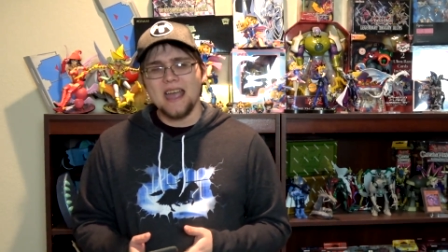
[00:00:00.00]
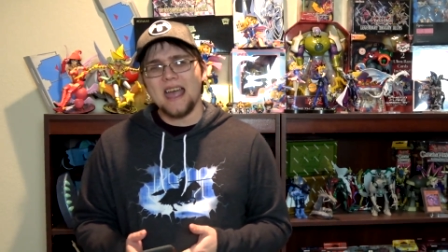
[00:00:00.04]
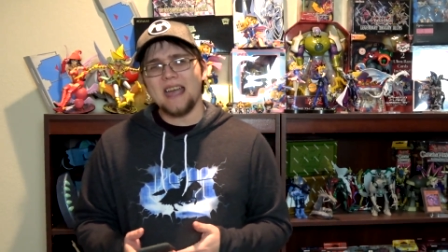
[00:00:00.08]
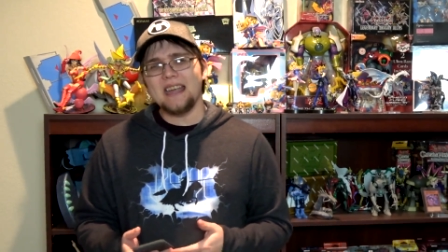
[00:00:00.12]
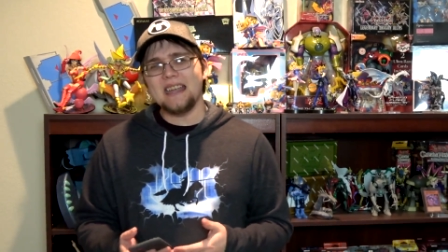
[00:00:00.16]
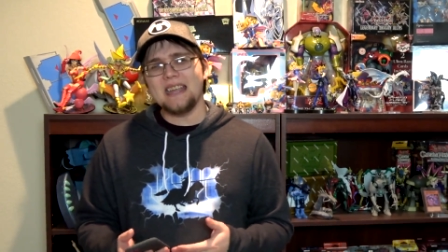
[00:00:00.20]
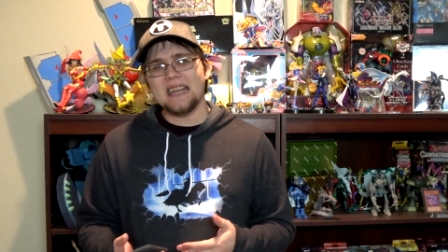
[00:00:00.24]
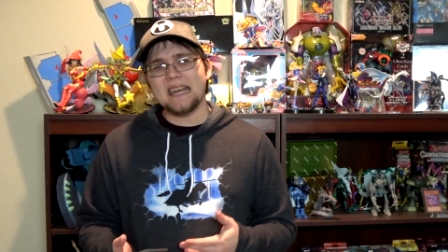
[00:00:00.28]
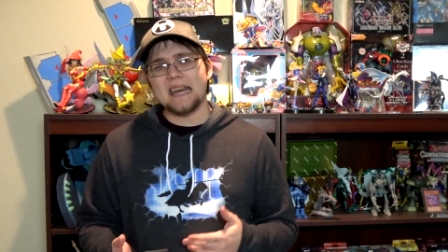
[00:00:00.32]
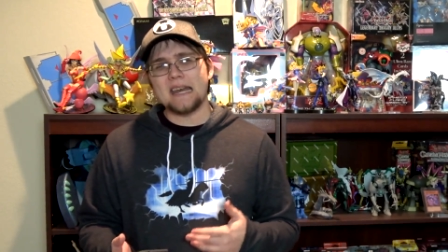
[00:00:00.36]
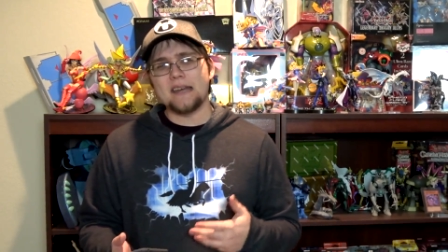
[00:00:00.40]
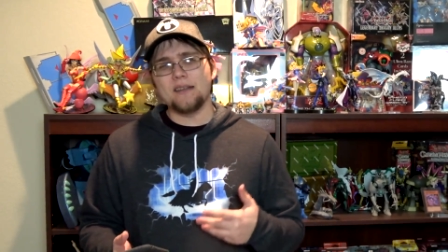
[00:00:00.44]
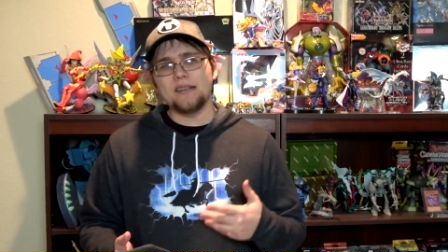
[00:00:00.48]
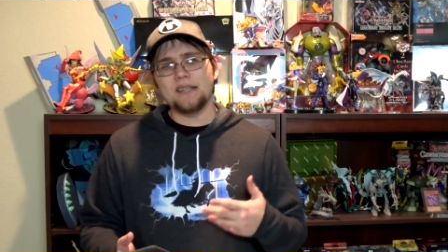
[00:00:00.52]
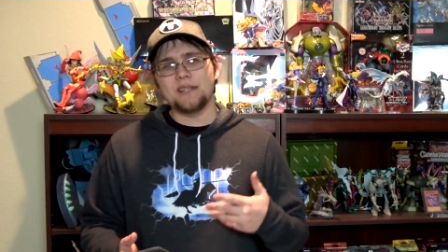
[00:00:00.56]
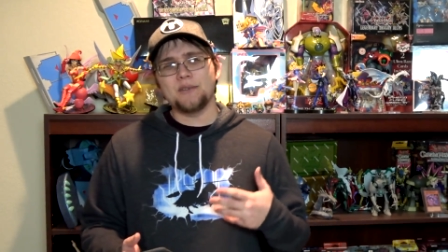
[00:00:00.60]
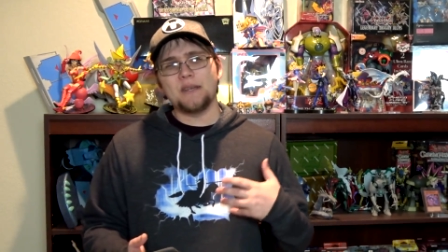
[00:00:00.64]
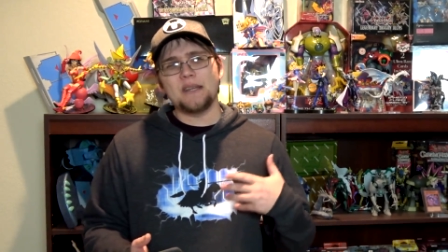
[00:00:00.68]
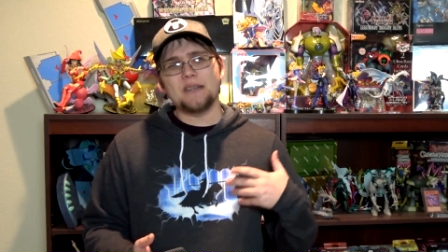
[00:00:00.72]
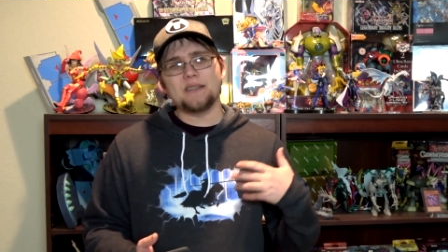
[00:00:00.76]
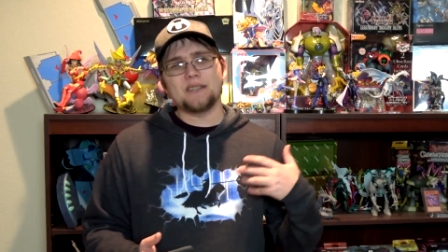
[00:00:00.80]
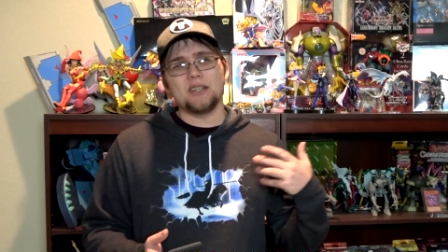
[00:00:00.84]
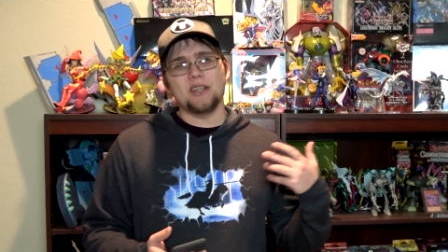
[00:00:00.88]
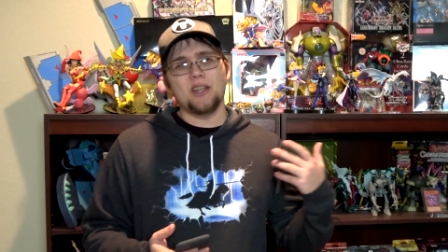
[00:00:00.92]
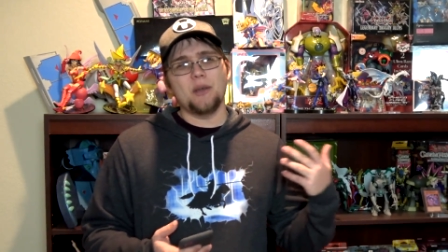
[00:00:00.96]
Again, I know this
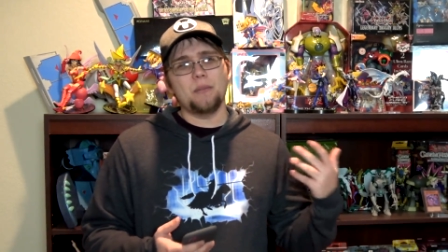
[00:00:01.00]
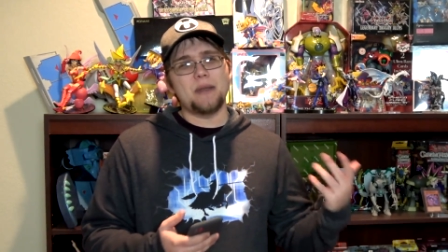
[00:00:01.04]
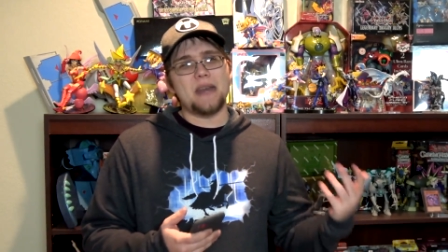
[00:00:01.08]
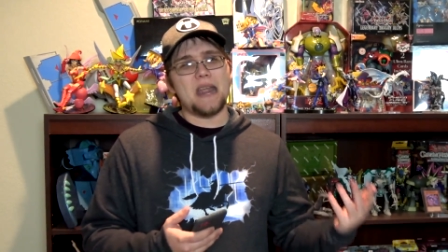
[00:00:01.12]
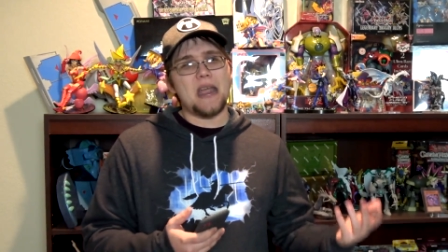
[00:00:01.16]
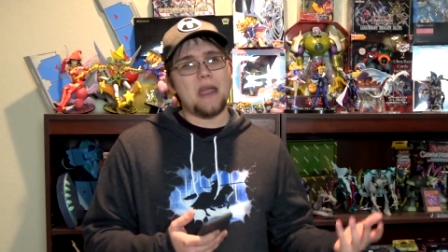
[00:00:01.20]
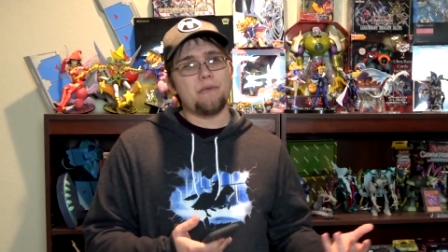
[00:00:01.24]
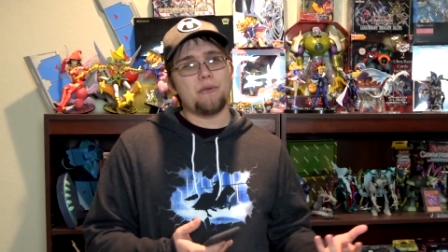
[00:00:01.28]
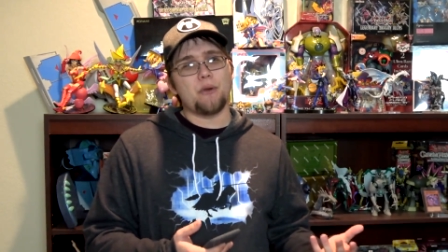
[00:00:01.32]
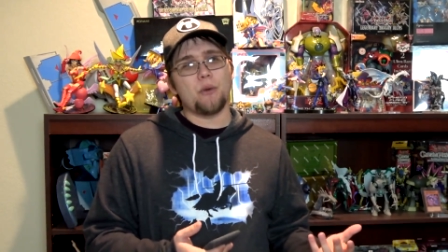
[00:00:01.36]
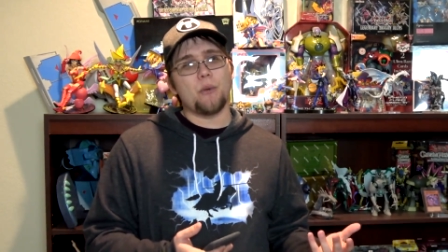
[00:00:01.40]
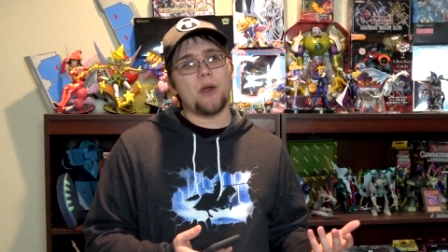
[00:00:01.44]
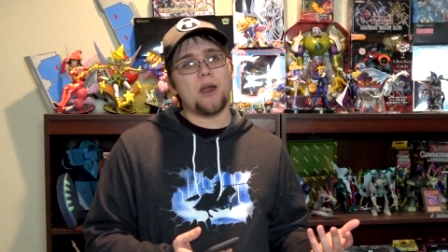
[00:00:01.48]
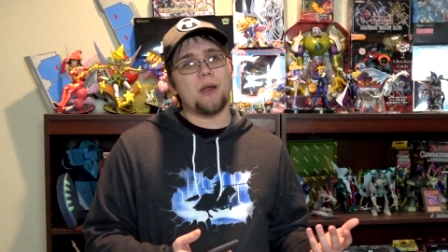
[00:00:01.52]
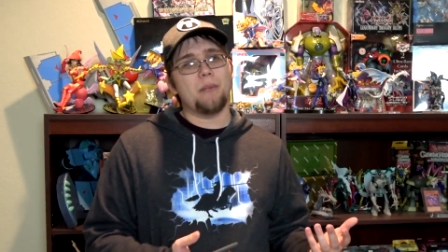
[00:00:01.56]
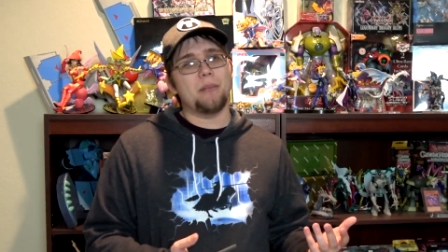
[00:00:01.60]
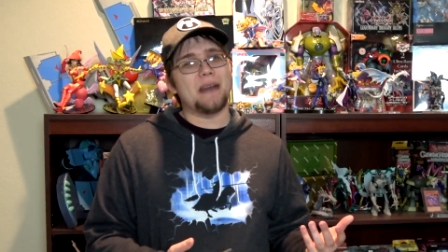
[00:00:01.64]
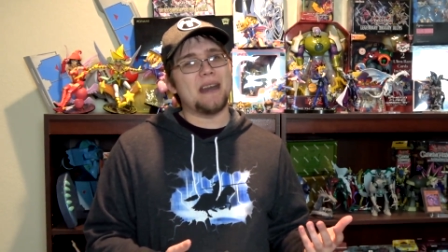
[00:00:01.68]
video is a little bit everywhere,